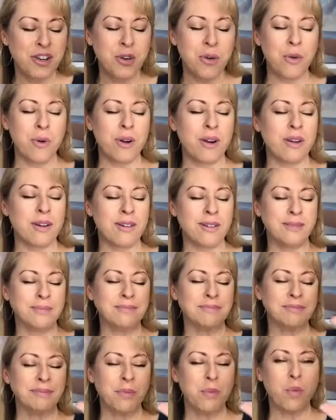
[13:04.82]
your
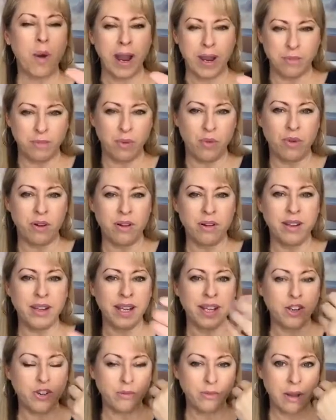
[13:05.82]
whiteboard
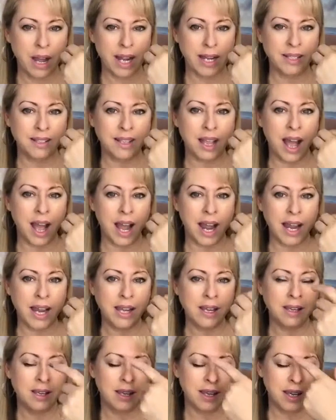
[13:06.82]
in your mind's
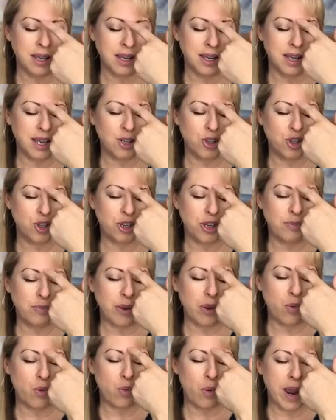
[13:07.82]
eye? It should
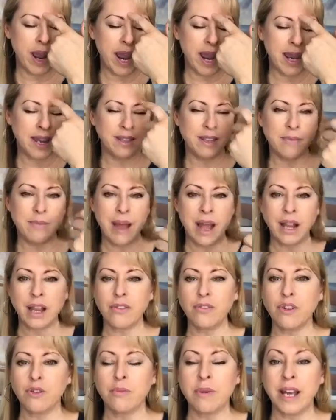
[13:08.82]
be way in the back
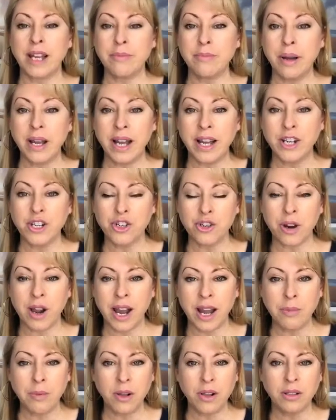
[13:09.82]
of your mind behind your
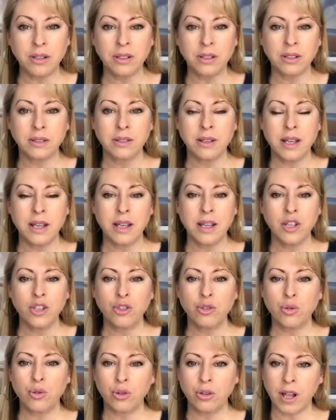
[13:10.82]
eyeballs.
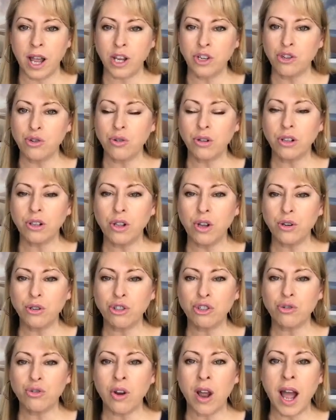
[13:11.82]
So as you
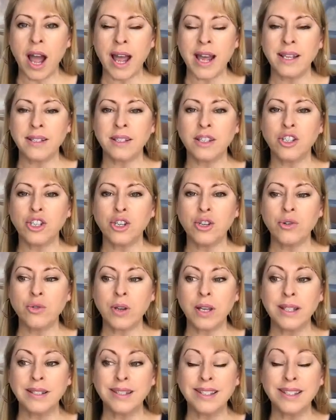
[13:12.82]
close your eyes and you
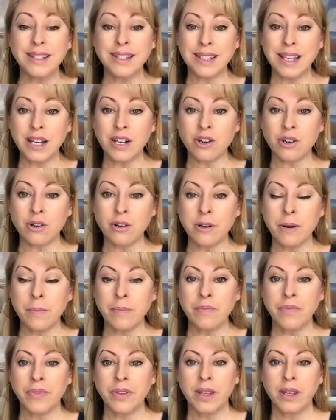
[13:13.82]
consider
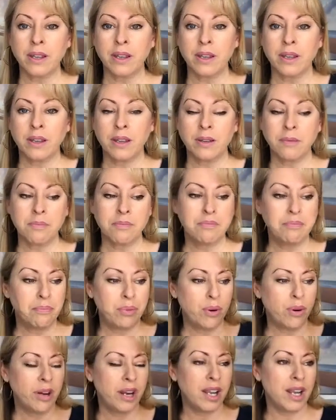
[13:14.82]

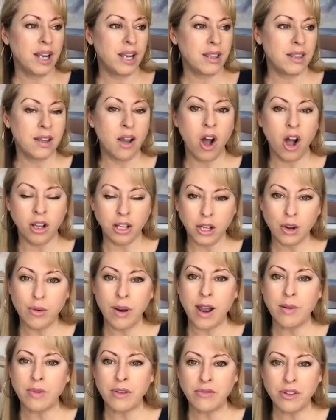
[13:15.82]
putting the
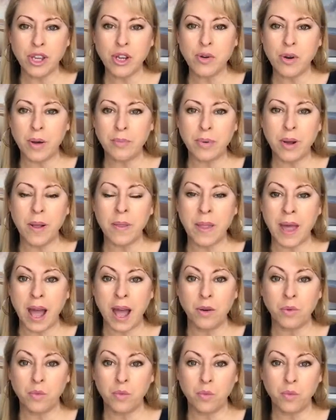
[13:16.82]
hologram of you up on
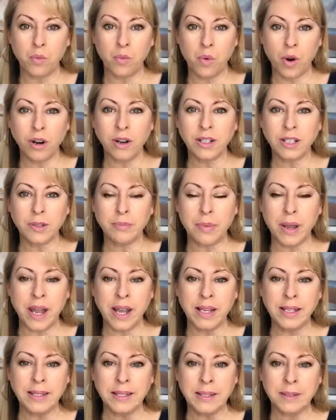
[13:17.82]
that
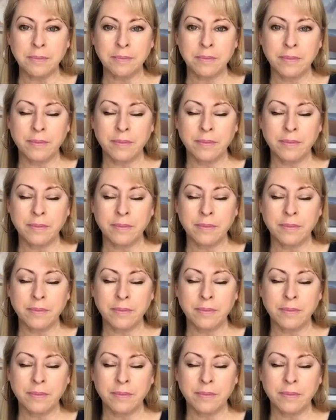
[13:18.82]
workspace,